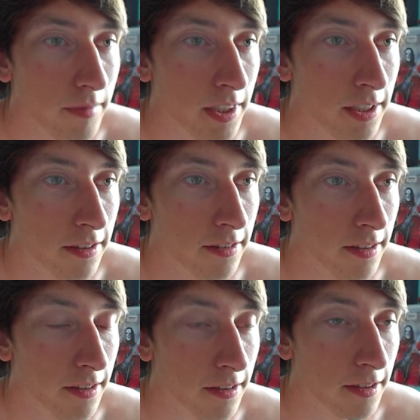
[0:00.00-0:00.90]

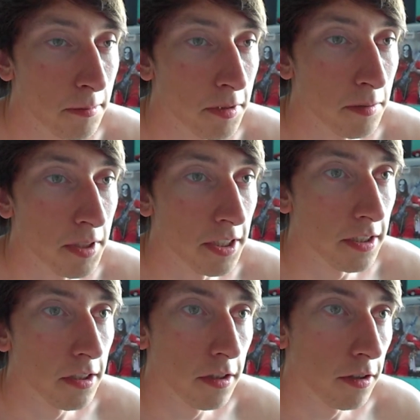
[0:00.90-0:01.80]
and I seem to
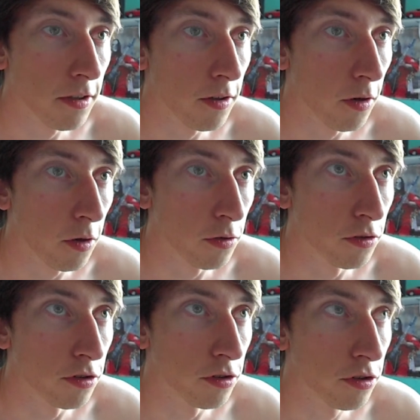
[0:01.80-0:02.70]
be
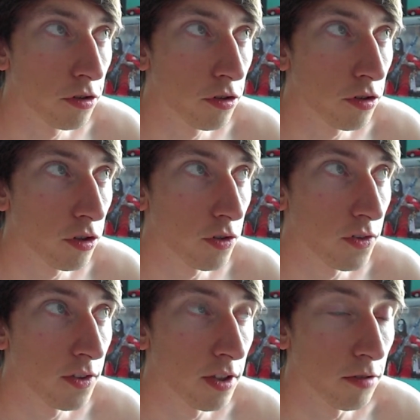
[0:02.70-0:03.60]
on
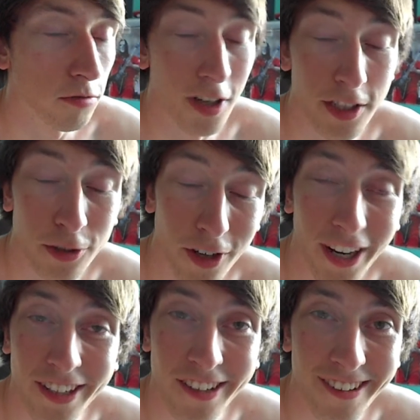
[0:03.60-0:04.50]
the right
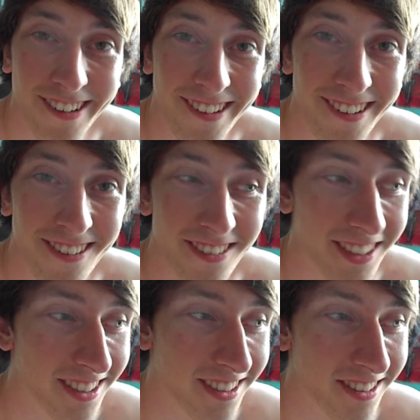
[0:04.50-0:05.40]
track,
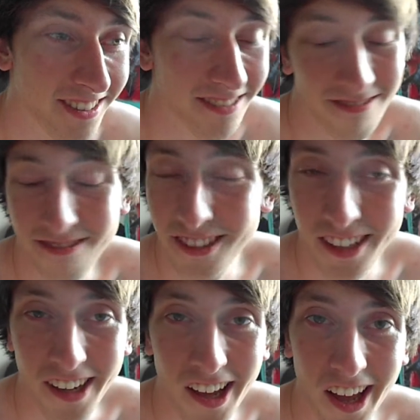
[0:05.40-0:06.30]
which is,
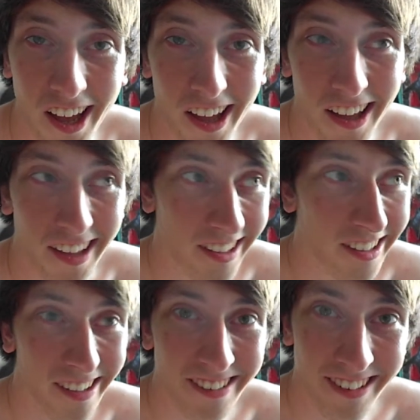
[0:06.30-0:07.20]

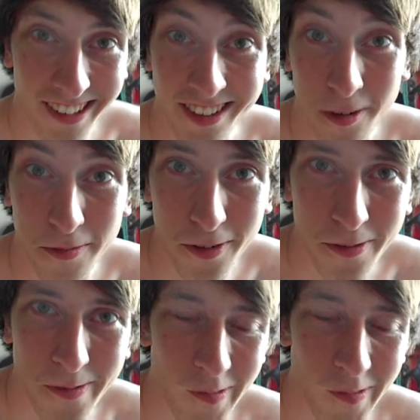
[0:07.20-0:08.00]
you know, that's helpful.